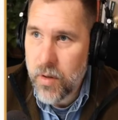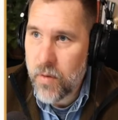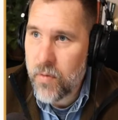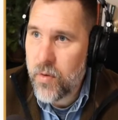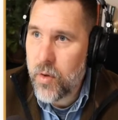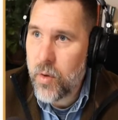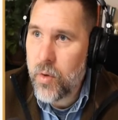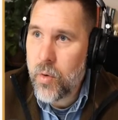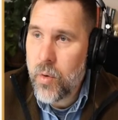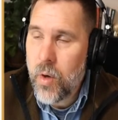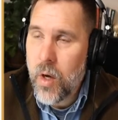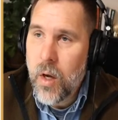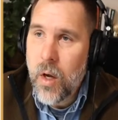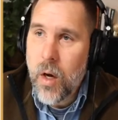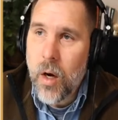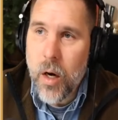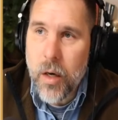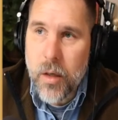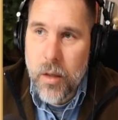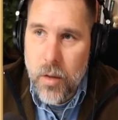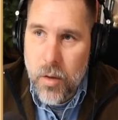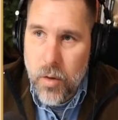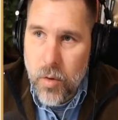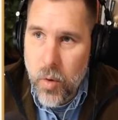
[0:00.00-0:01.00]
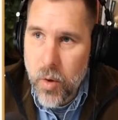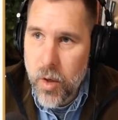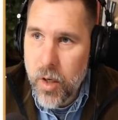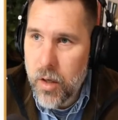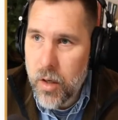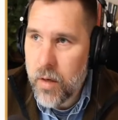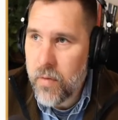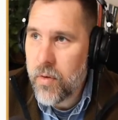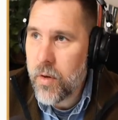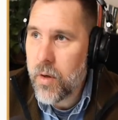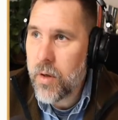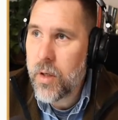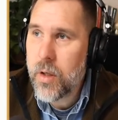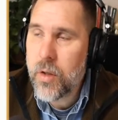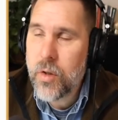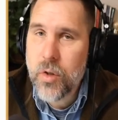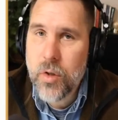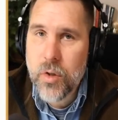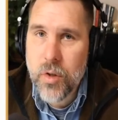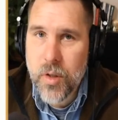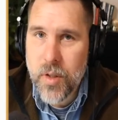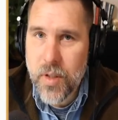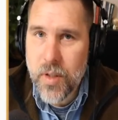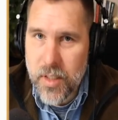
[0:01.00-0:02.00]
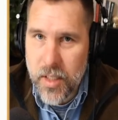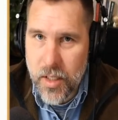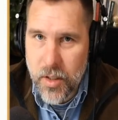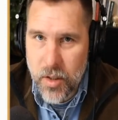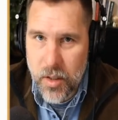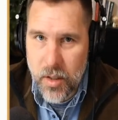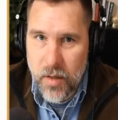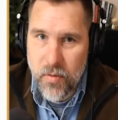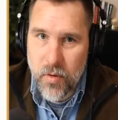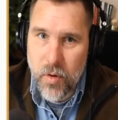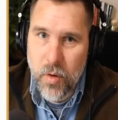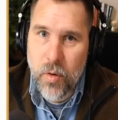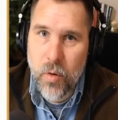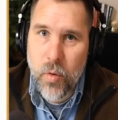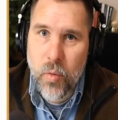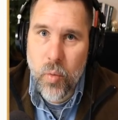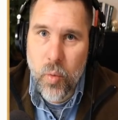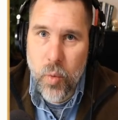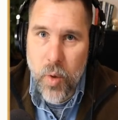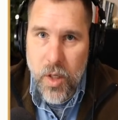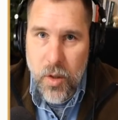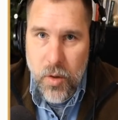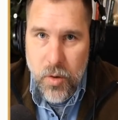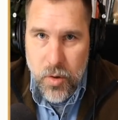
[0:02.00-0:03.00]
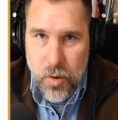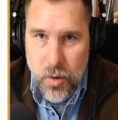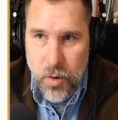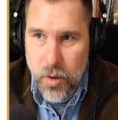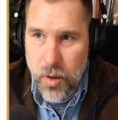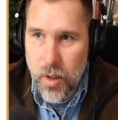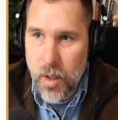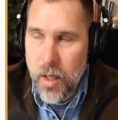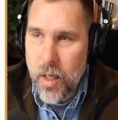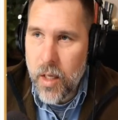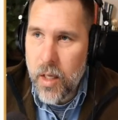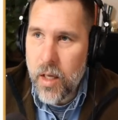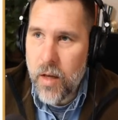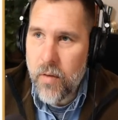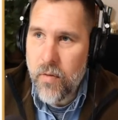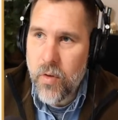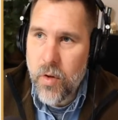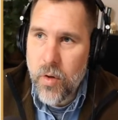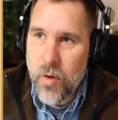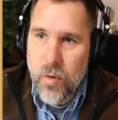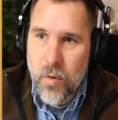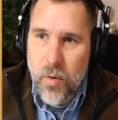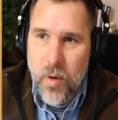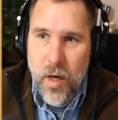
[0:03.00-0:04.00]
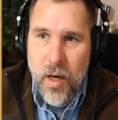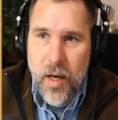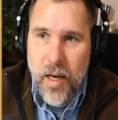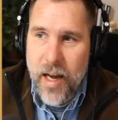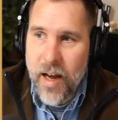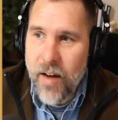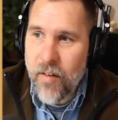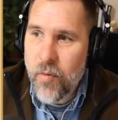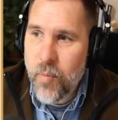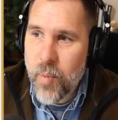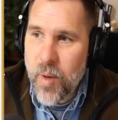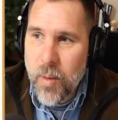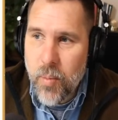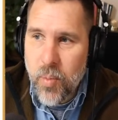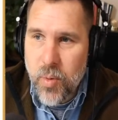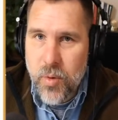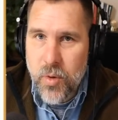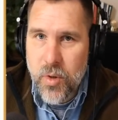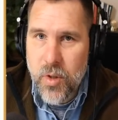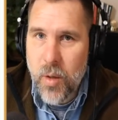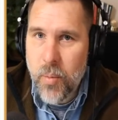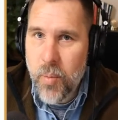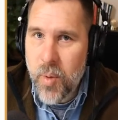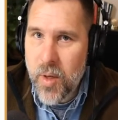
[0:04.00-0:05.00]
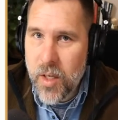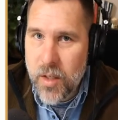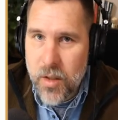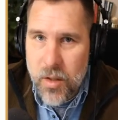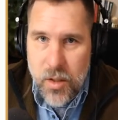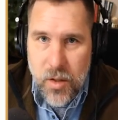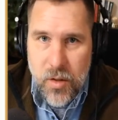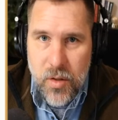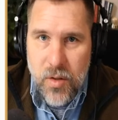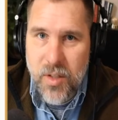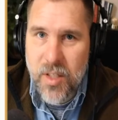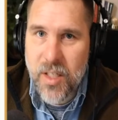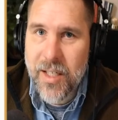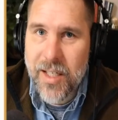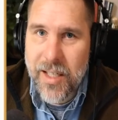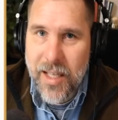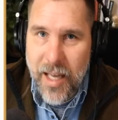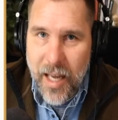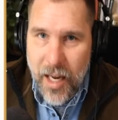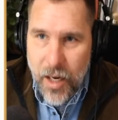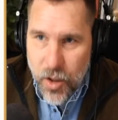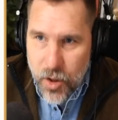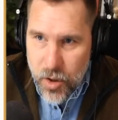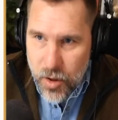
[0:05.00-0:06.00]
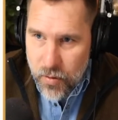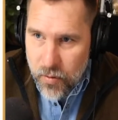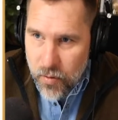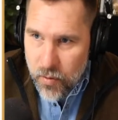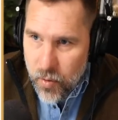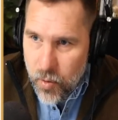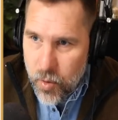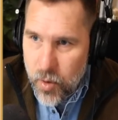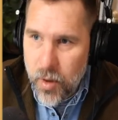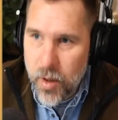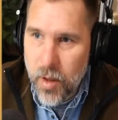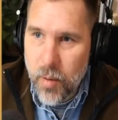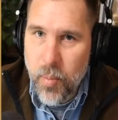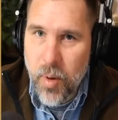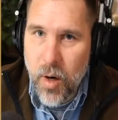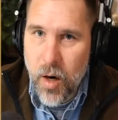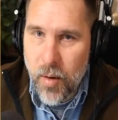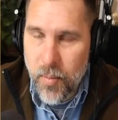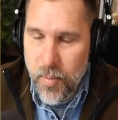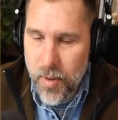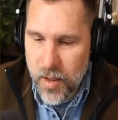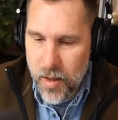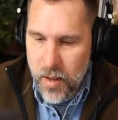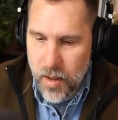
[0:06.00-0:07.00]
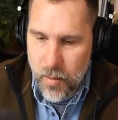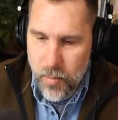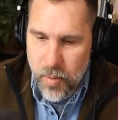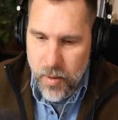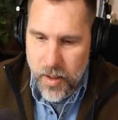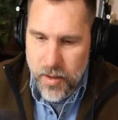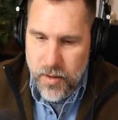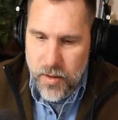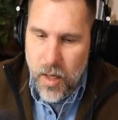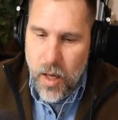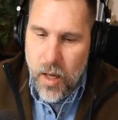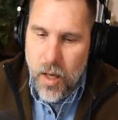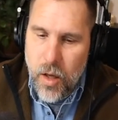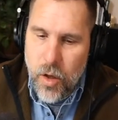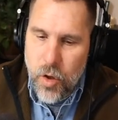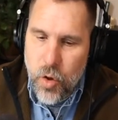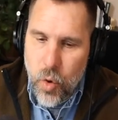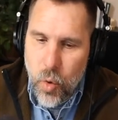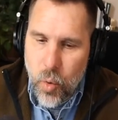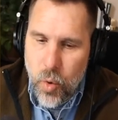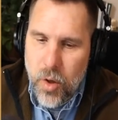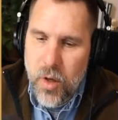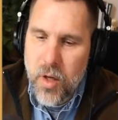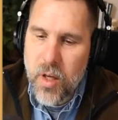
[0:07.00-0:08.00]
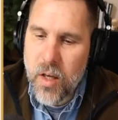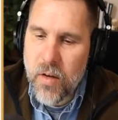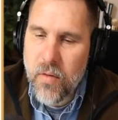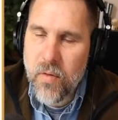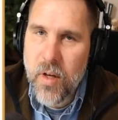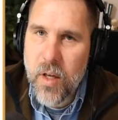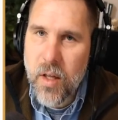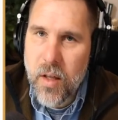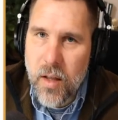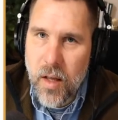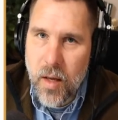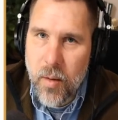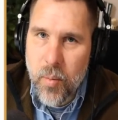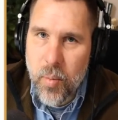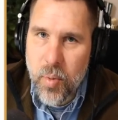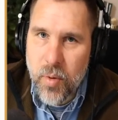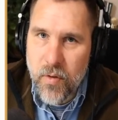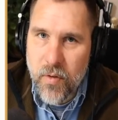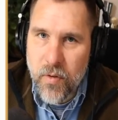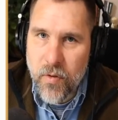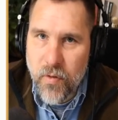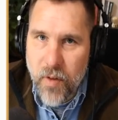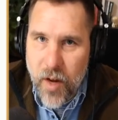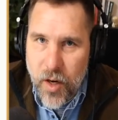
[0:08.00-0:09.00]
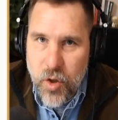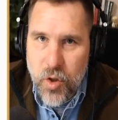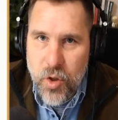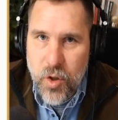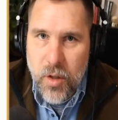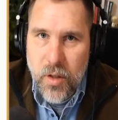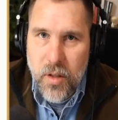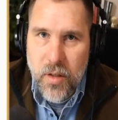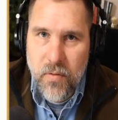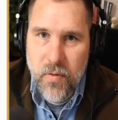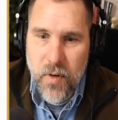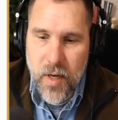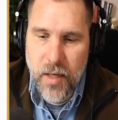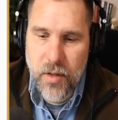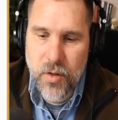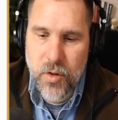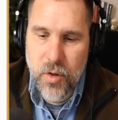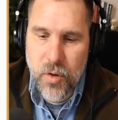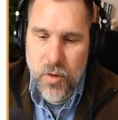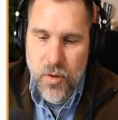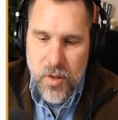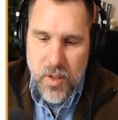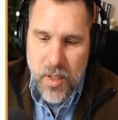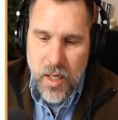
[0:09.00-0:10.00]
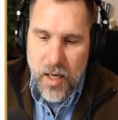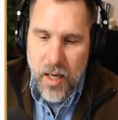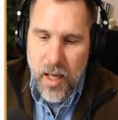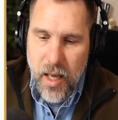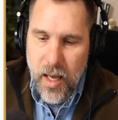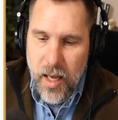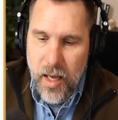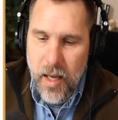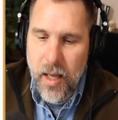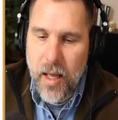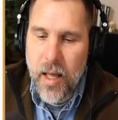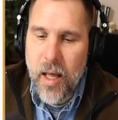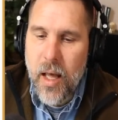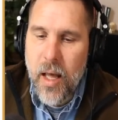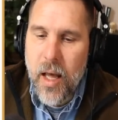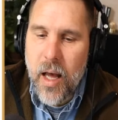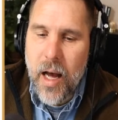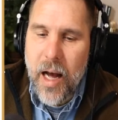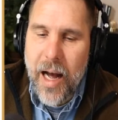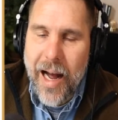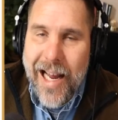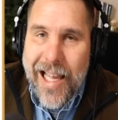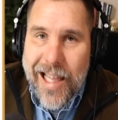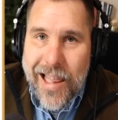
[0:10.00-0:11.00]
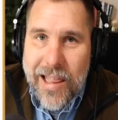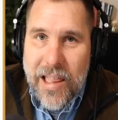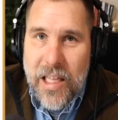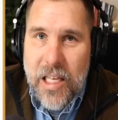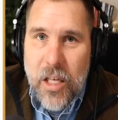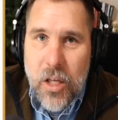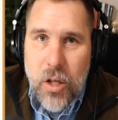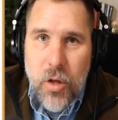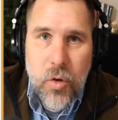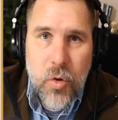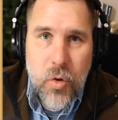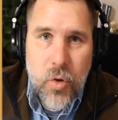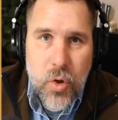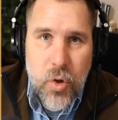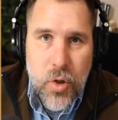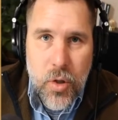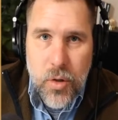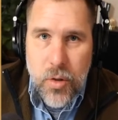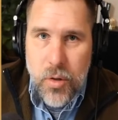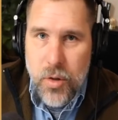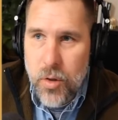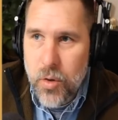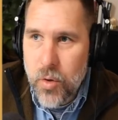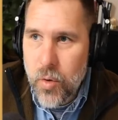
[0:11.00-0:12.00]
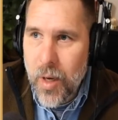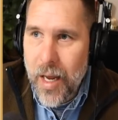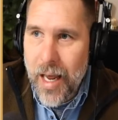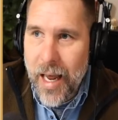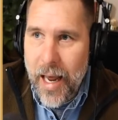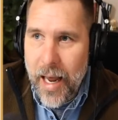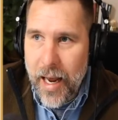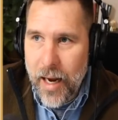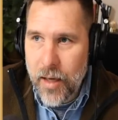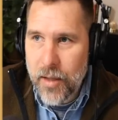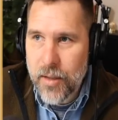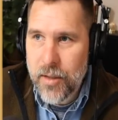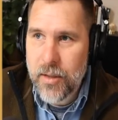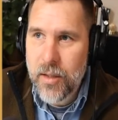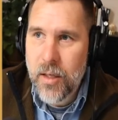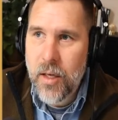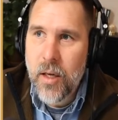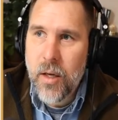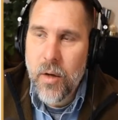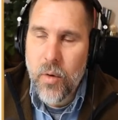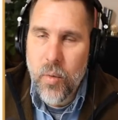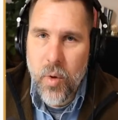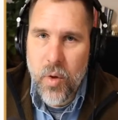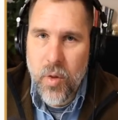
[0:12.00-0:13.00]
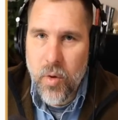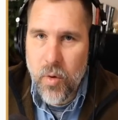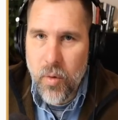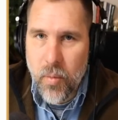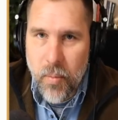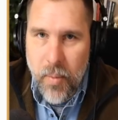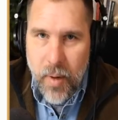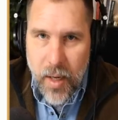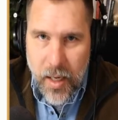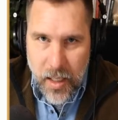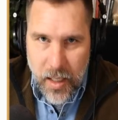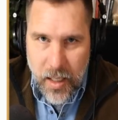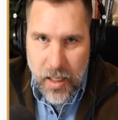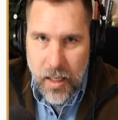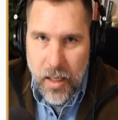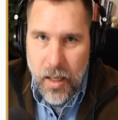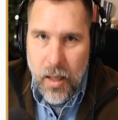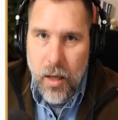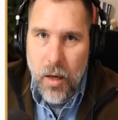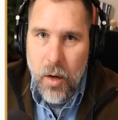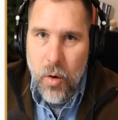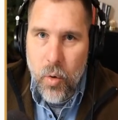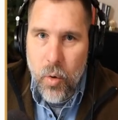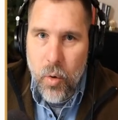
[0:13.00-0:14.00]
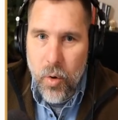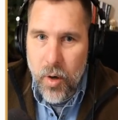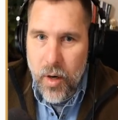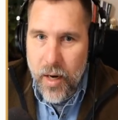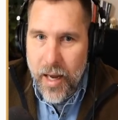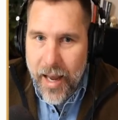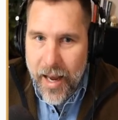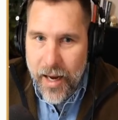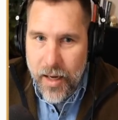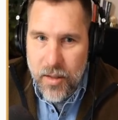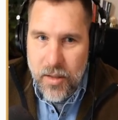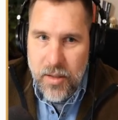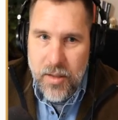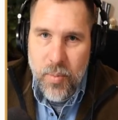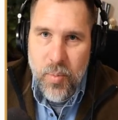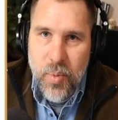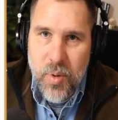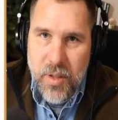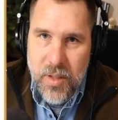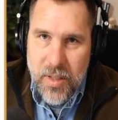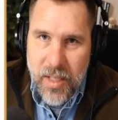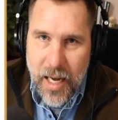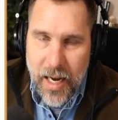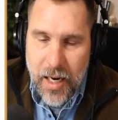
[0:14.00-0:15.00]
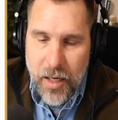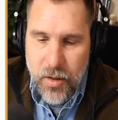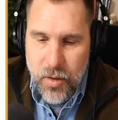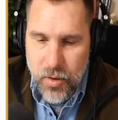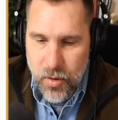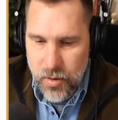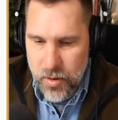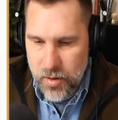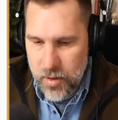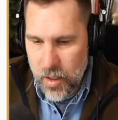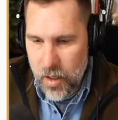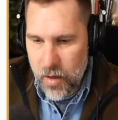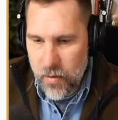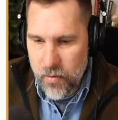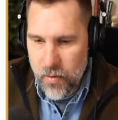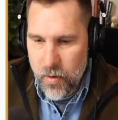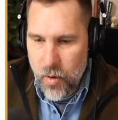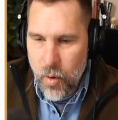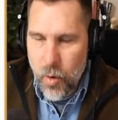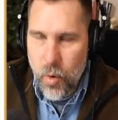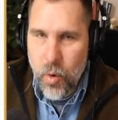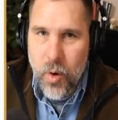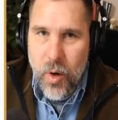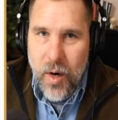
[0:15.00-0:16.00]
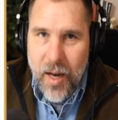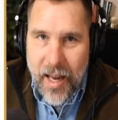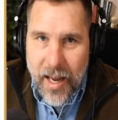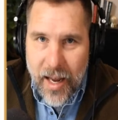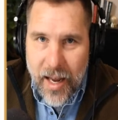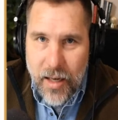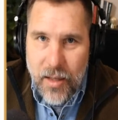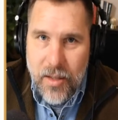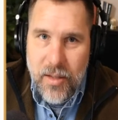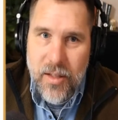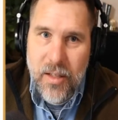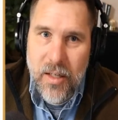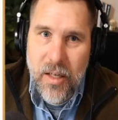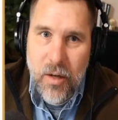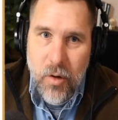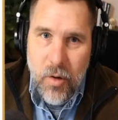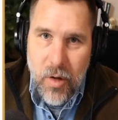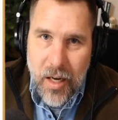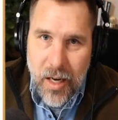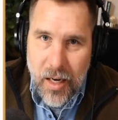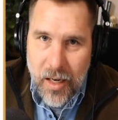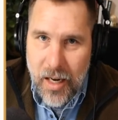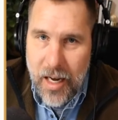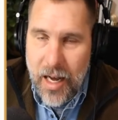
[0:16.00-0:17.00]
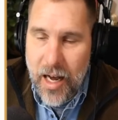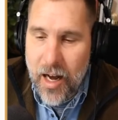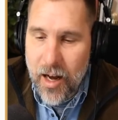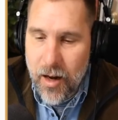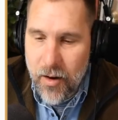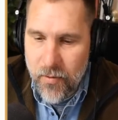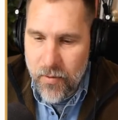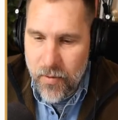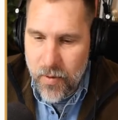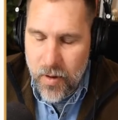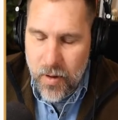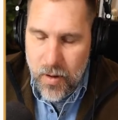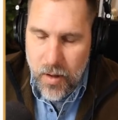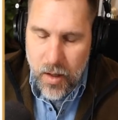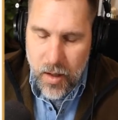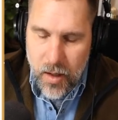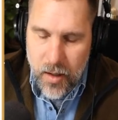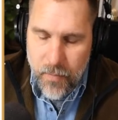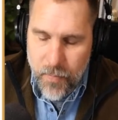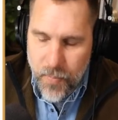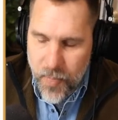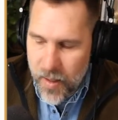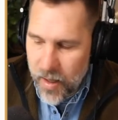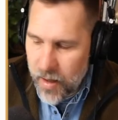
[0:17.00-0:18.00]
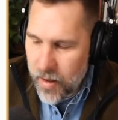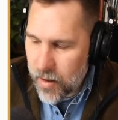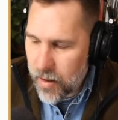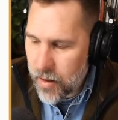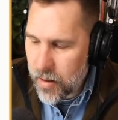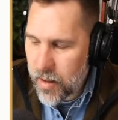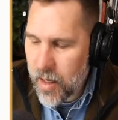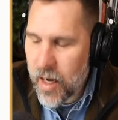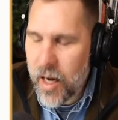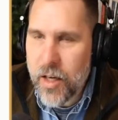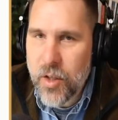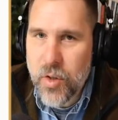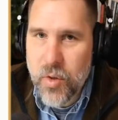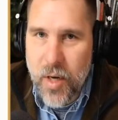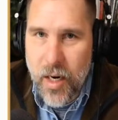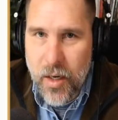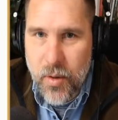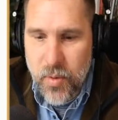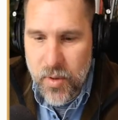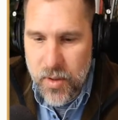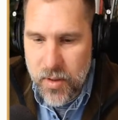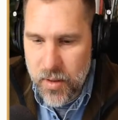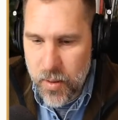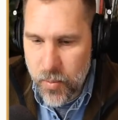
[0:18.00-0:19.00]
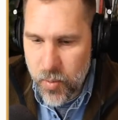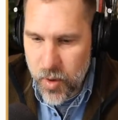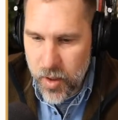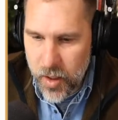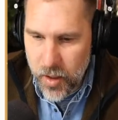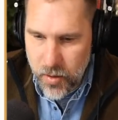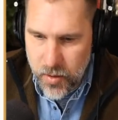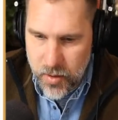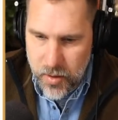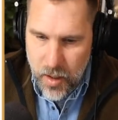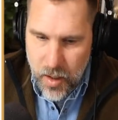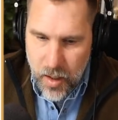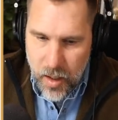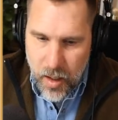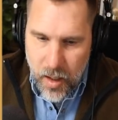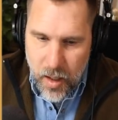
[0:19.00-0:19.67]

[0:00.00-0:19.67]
If you are a lawyer, if you're an insurance agent, if you're a realtor, if you have people jumping into your syndication for an apartment complex, you're giving them professional advice. You're saying, hey, I think you should do X with your money, or X to protect yourself, or X to create a contract with someone else.